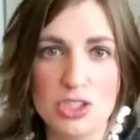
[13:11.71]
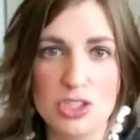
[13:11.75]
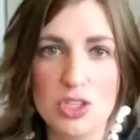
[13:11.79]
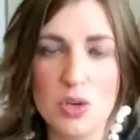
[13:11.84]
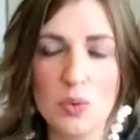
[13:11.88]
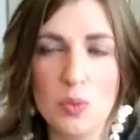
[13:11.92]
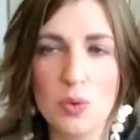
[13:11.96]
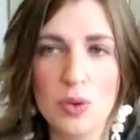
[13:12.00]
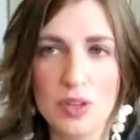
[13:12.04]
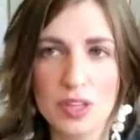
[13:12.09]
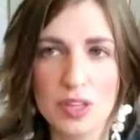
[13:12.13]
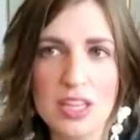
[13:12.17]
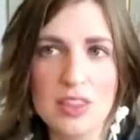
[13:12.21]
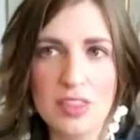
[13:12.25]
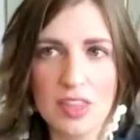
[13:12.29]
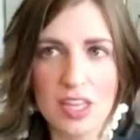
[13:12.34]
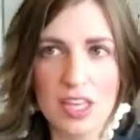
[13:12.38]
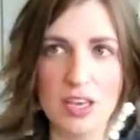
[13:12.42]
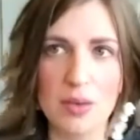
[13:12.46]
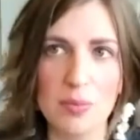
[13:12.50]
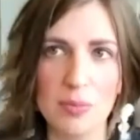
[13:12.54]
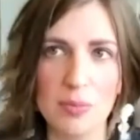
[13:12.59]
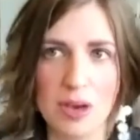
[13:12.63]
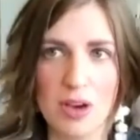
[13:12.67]
So really
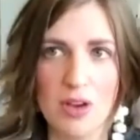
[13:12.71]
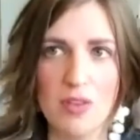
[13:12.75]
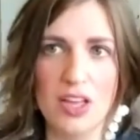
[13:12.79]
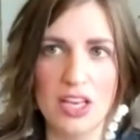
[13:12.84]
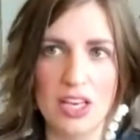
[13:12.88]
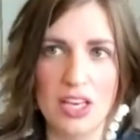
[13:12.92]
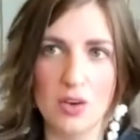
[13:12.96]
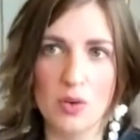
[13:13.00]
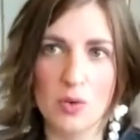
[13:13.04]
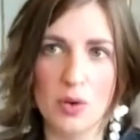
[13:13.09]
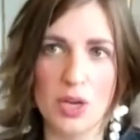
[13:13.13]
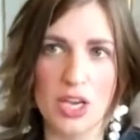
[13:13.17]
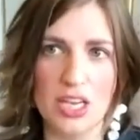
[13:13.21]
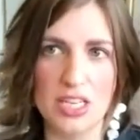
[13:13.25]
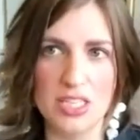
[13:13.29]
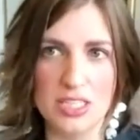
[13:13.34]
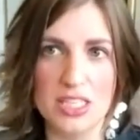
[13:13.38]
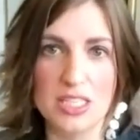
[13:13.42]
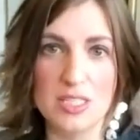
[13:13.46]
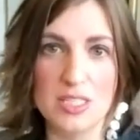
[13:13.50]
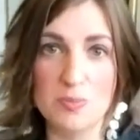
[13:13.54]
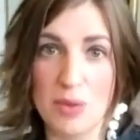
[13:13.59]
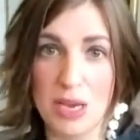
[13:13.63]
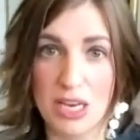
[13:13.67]
think about like, okay,
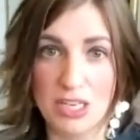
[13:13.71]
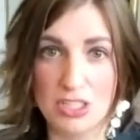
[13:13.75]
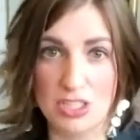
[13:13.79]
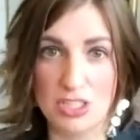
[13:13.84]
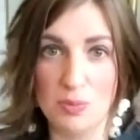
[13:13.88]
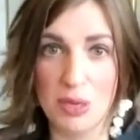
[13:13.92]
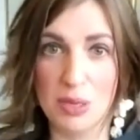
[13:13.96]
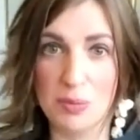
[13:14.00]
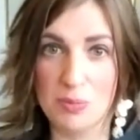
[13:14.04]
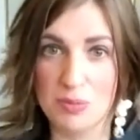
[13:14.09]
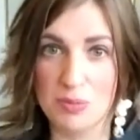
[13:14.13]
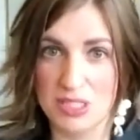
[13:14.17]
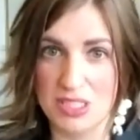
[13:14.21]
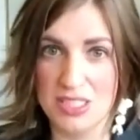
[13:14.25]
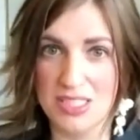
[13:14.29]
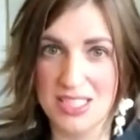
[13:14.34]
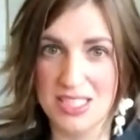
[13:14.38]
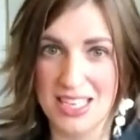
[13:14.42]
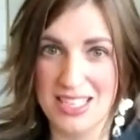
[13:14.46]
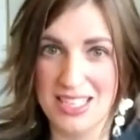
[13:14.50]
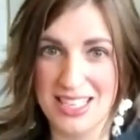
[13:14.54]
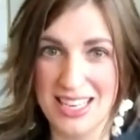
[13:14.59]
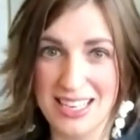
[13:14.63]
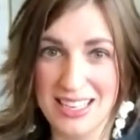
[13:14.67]
is this matching my
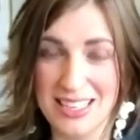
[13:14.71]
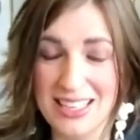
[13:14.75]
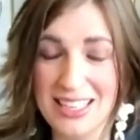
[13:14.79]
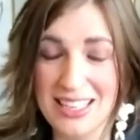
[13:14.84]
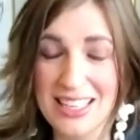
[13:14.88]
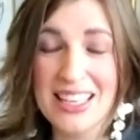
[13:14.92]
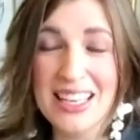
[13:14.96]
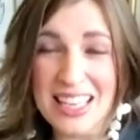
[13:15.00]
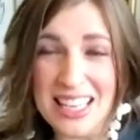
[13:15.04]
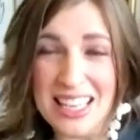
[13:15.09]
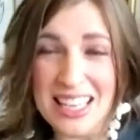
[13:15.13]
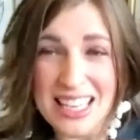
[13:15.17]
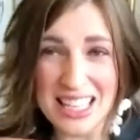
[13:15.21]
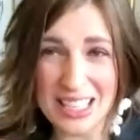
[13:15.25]
business identity?